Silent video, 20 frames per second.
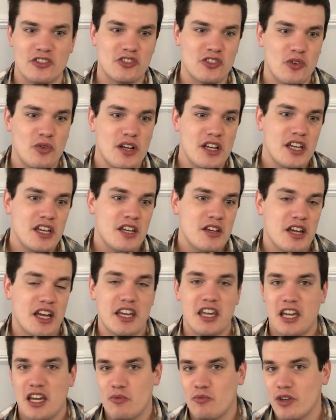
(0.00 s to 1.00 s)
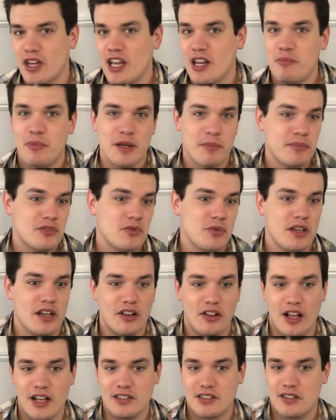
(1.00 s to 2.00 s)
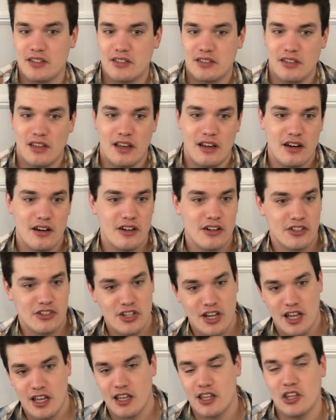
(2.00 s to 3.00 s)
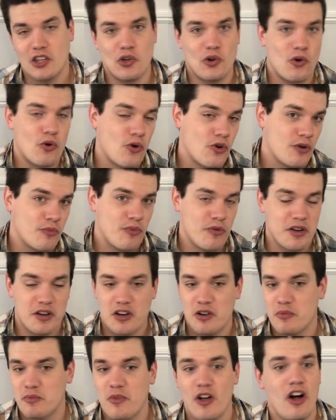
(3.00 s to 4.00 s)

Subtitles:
So again, we got to pick between Colossus Slayer, Giant Killer, or Horde Breaker.